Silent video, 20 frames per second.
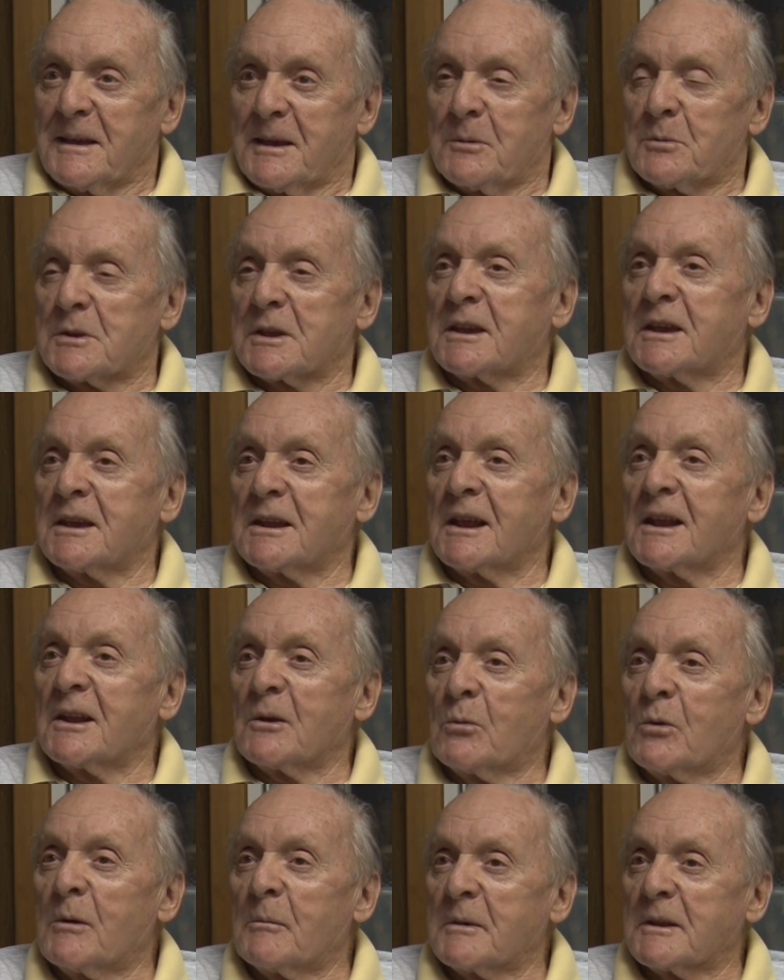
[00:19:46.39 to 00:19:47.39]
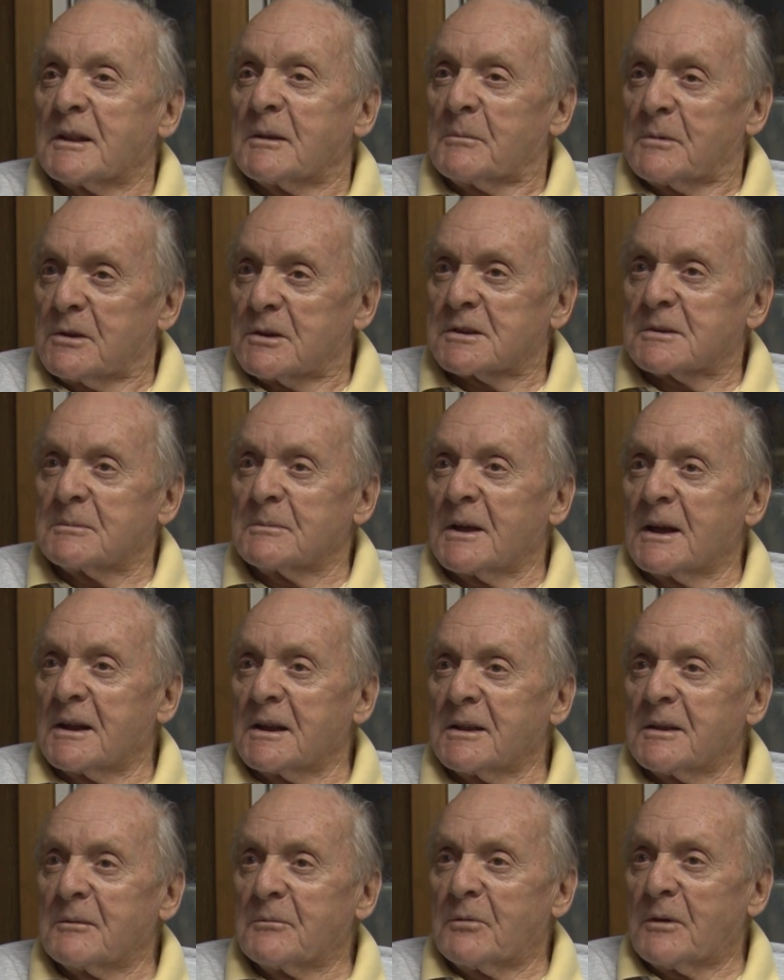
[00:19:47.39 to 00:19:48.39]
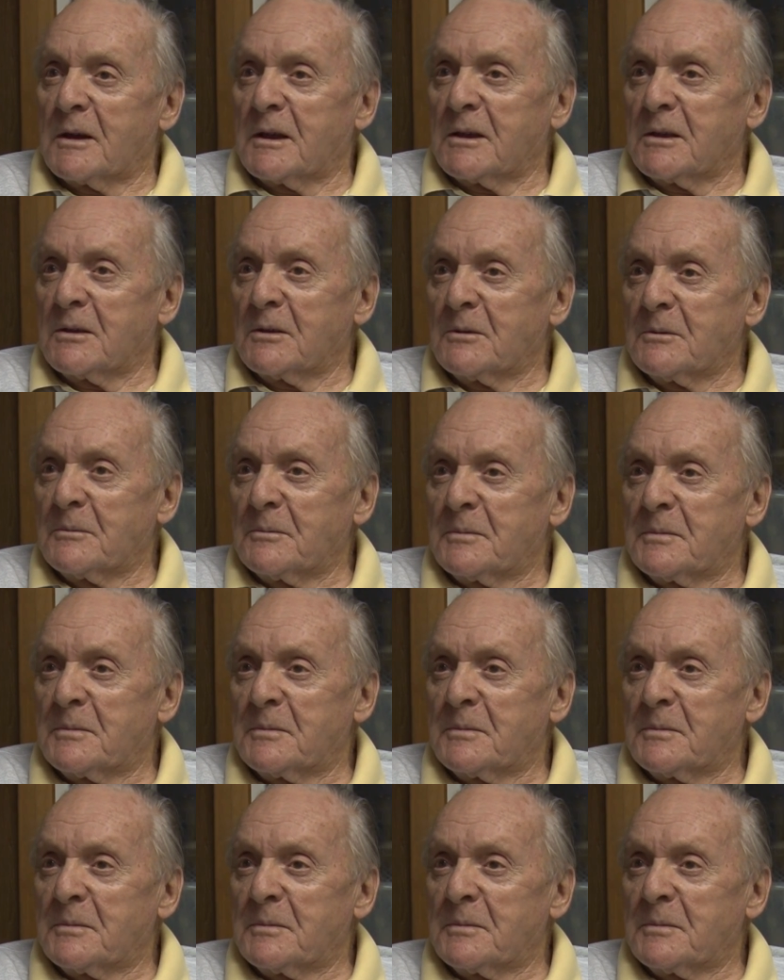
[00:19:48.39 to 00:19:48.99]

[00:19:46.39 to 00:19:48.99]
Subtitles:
He was a kid out of Wilmington, but he's come down here and fight. Yeah.